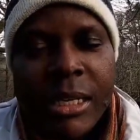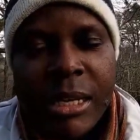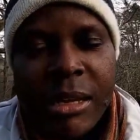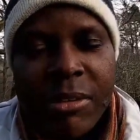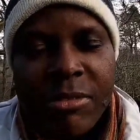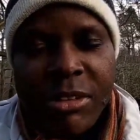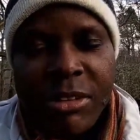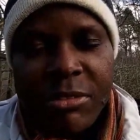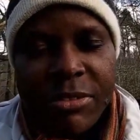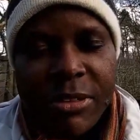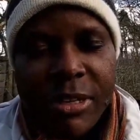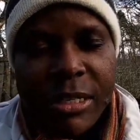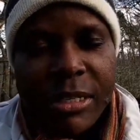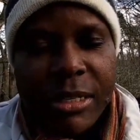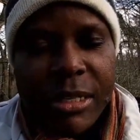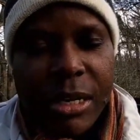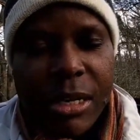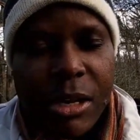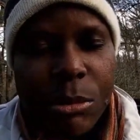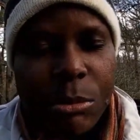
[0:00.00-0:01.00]
Heavenly
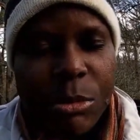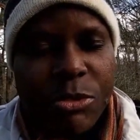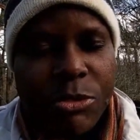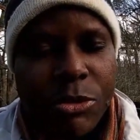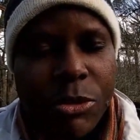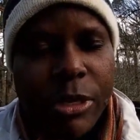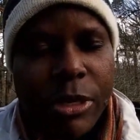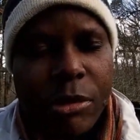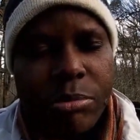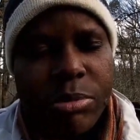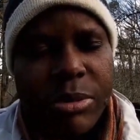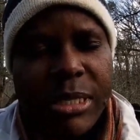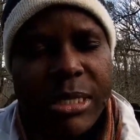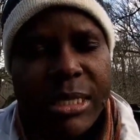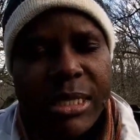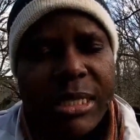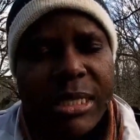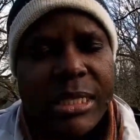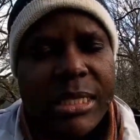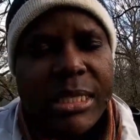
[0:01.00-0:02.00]
Father, I come before your
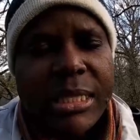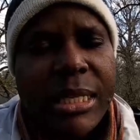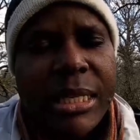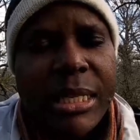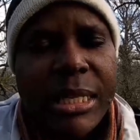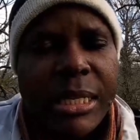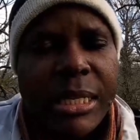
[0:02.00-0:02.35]
presence.